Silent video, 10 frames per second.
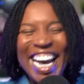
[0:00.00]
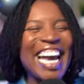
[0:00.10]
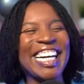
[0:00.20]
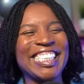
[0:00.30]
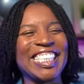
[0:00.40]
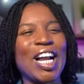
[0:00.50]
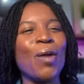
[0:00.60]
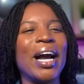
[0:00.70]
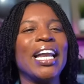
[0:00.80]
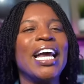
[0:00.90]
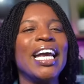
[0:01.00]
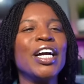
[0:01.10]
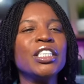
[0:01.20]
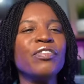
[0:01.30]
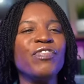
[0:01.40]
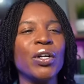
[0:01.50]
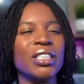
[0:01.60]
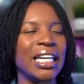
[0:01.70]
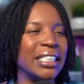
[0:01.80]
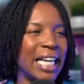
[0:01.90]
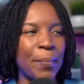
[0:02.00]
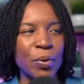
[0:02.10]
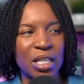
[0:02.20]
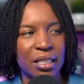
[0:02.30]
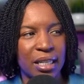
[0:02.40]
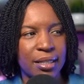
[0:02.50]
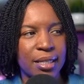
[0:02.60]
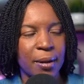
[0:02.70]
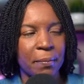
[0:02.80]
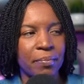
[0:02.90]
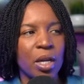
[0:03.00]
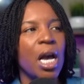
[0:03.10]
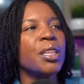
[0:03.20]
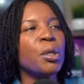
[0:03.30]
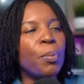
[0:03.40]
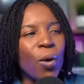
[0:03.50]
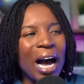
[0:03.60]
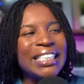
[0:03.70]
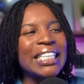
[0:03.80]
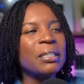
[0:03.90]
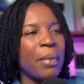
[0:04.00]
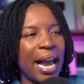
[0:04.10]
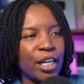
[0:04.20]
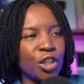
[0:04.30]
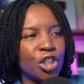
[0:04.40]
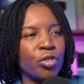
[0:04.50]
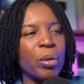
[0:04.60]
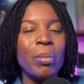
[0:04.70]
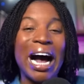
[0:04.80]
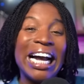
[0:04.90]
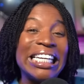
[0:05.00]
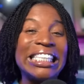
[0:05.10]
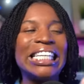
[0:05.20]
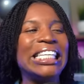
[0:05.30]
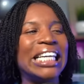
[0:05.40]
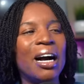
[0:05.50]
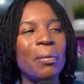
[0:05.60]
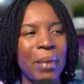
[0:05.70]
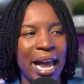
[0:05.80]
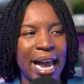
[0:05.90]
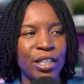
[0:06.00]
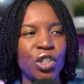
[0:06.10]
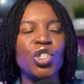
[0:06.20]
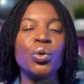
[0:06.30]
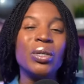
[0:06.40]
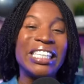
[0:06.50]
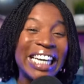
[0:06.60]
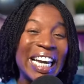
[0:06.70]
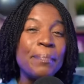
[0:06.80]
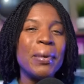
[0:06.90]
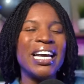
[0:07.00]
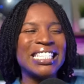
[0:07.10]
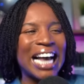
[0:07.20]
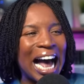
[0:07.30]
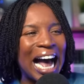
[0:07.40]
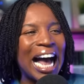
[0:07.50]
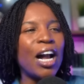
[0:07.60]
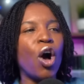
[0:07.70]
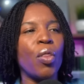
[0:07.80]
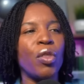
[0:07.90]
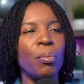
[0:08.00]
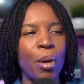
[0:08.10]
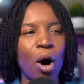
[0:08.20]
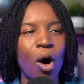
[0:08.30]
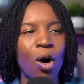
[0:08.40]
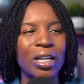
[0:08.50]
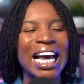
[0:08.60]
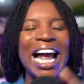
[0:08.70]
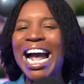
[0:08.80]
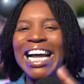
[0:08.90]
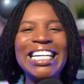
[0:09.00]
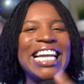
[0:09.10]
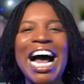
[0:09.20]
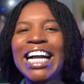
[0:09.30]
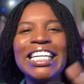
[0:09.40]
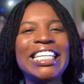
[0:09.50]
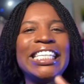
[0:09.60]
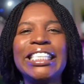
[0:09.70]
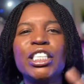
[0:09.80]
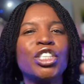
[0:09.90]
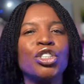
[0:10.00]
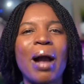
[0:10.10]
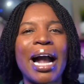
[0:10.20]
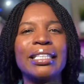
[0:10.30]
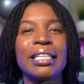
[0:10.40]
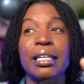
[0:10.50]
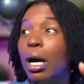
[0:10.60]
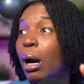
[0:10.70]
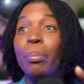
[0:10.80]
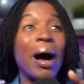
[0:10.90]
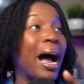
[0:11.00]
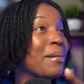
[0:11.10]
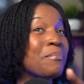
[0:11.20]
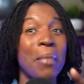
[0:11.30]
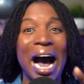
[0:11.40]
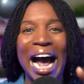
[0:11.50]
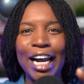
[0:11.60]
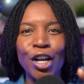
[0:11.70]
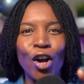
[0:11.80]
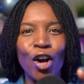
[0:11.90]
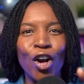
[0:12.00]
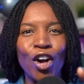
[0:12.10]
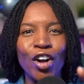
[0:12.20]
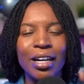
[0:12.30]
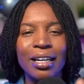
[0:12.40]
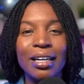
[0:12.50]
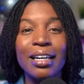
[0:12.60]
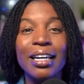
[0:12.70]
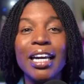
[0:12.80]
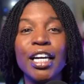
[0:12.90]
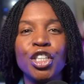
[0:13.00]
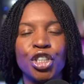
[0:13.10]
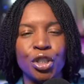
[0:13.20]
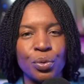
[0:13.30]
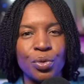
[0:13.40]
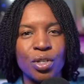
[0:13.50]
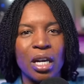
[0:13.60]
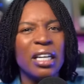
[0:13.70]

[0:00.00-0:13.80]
Excellent. All right, here's the first example sentence. The project manager reminded the young man to keep his eye on the ball and not get distracted by minor issues.